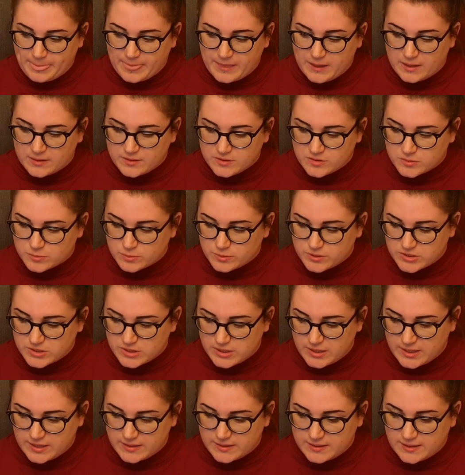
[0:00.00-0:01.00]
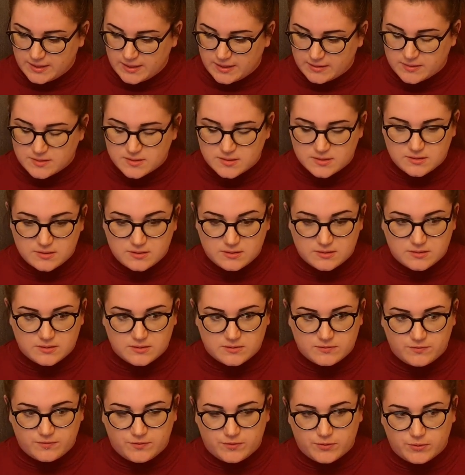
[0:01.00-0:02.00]
I just wish I had the answers
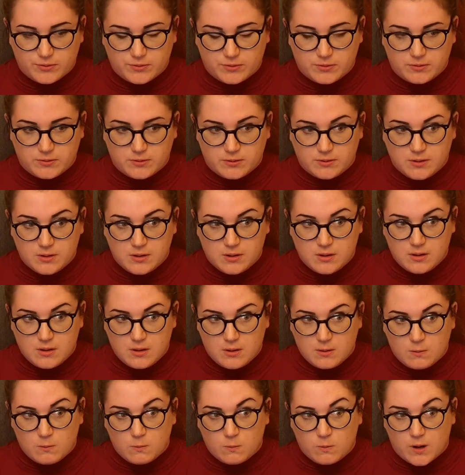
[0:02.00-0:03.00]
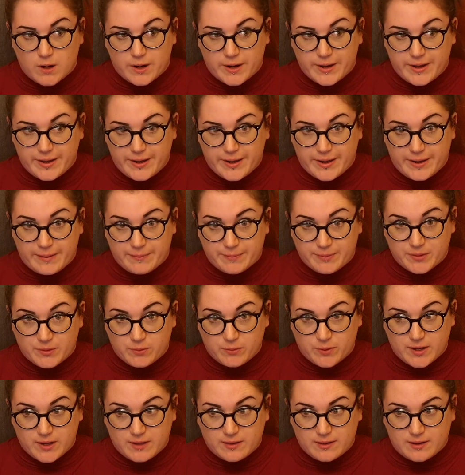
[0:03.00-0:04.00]
for why I am the
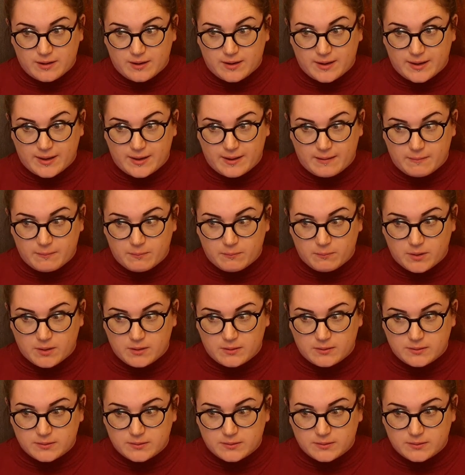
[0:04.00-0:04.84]
way that I am.